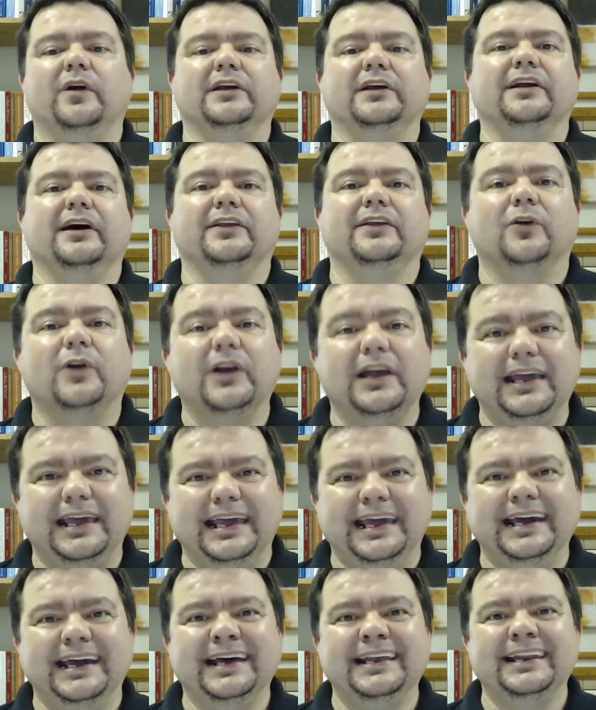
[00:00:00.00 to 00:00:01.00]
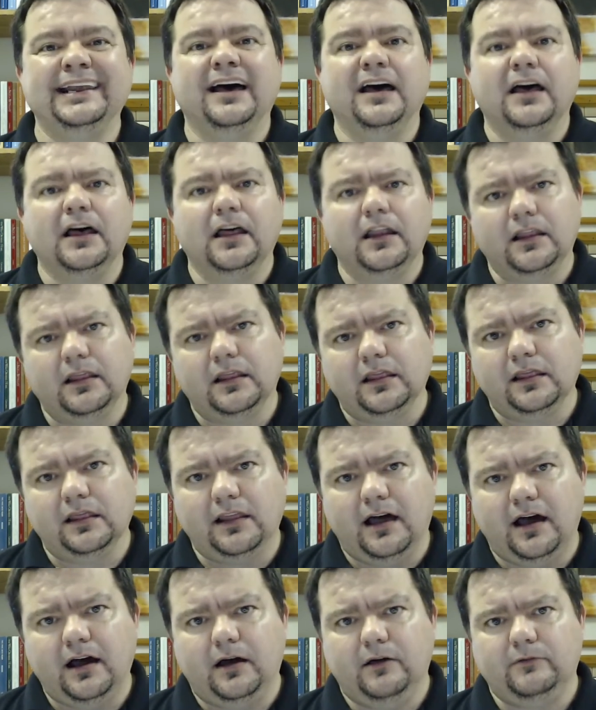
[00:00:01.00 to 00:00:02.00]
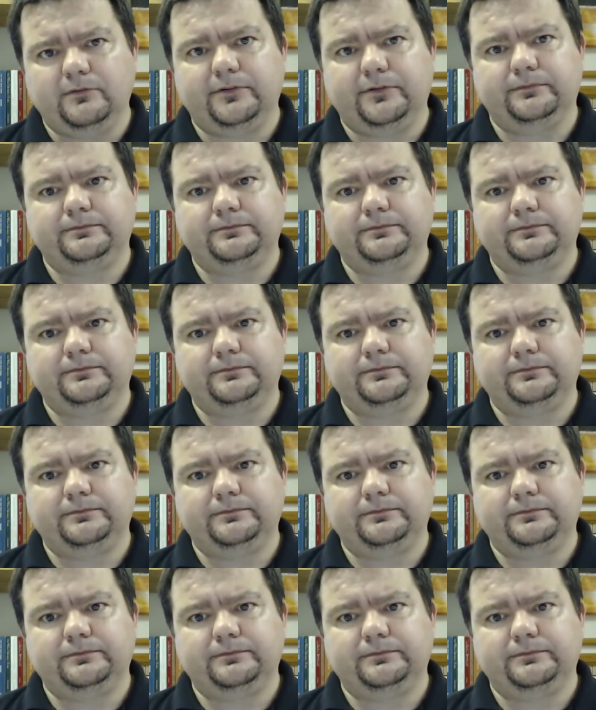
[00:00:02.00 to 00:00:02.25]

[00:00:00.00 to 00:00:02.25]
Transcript: another in love.